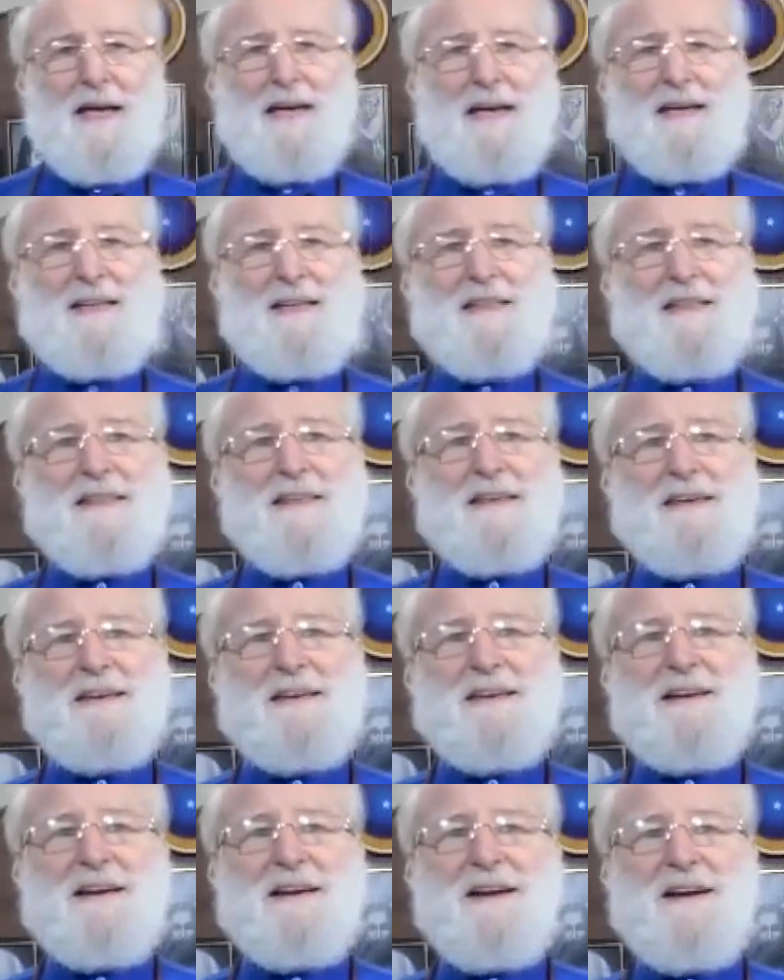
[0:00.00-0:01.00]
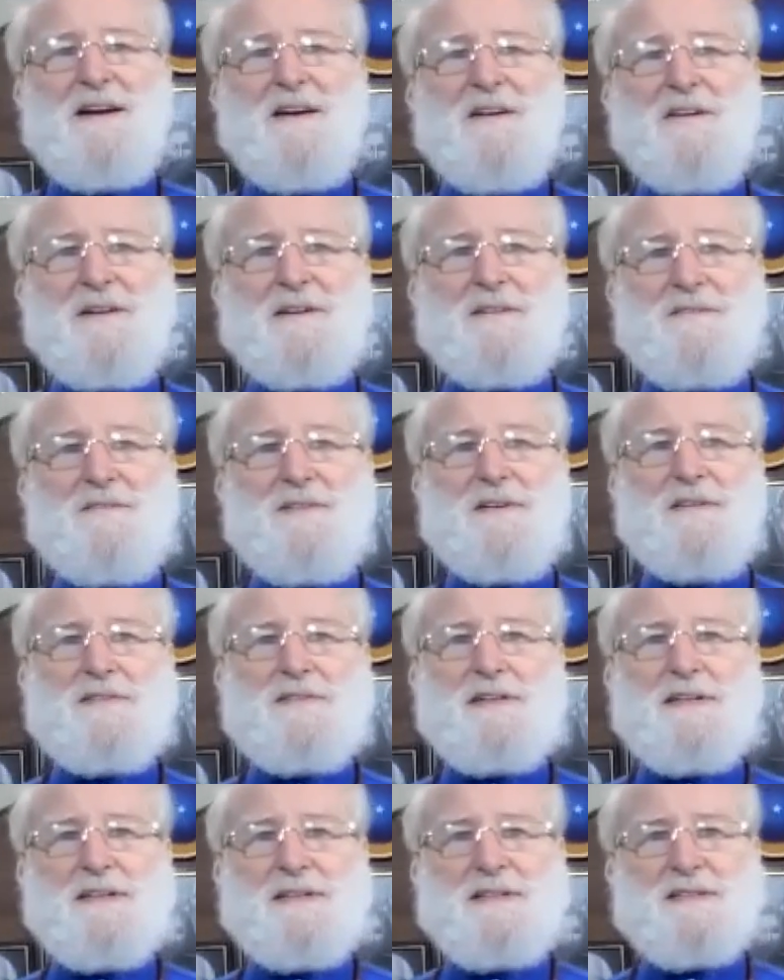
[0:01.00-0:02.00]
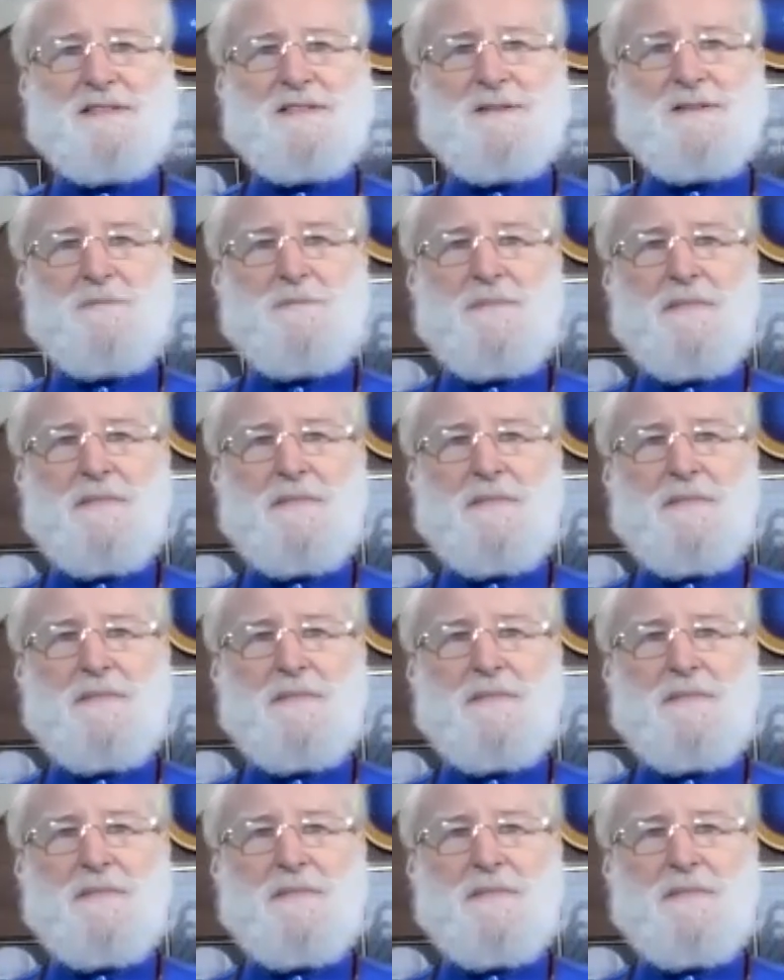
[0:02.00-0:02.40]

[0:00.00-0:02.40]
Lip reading: In the early 50s,